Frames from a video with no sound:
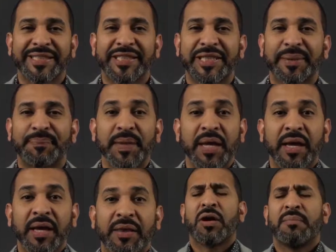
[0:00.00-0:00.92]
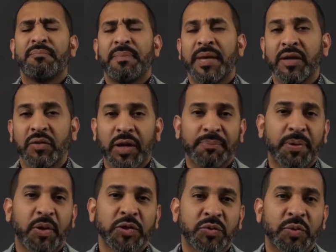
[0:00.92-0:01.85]
relationship. There are many
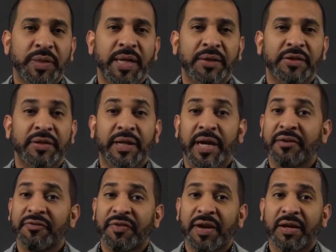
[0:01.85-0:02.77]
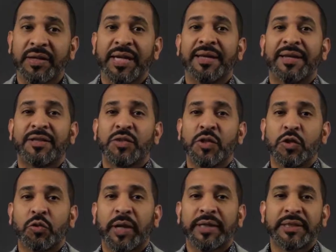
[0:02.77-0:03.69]
great posts written out there that I found that do
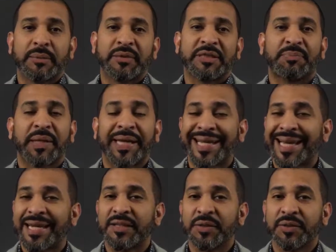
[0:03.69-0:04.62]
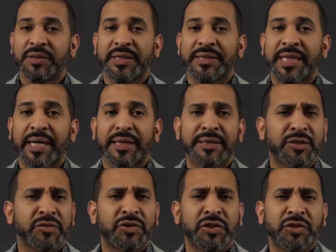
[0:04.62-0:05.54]
a great job explaining how to do this exactly.
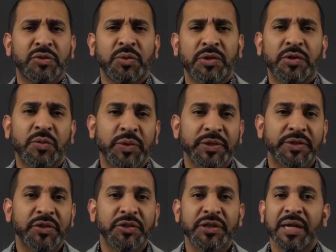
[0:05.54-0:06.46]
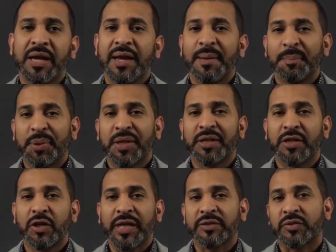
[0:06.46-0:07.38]
So just do a little research, put in
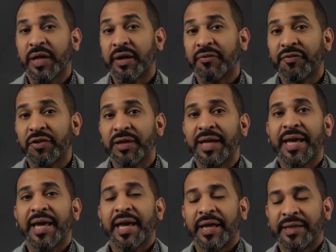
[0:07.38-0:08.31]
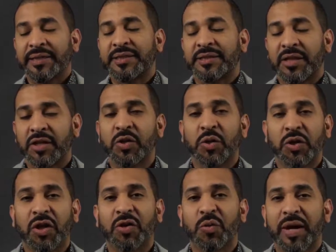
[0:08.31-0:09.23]
a little extra effort, and this is going to go
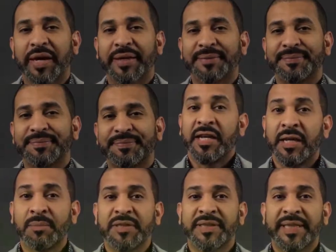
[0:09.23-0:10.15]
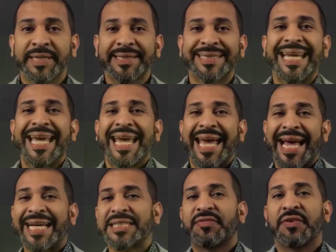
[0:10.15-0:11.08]
a long way. Number 6,
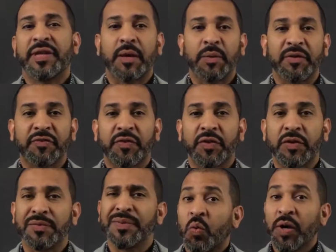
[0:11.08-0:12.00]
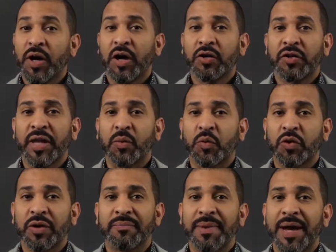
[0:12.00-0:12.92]
ask for that referral. We all know that word
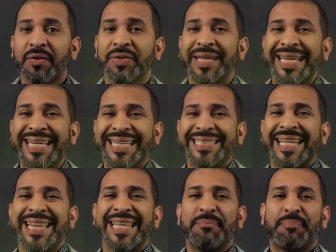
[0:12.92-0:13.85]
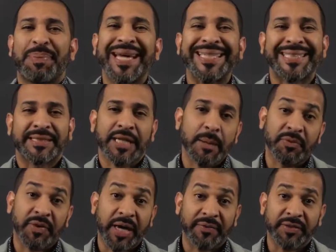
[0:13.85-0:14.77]
of mouth is the best type of
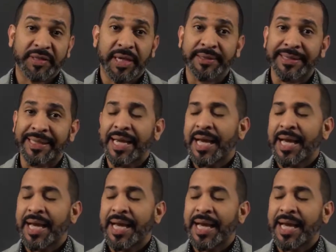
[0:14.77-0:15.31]
advertising.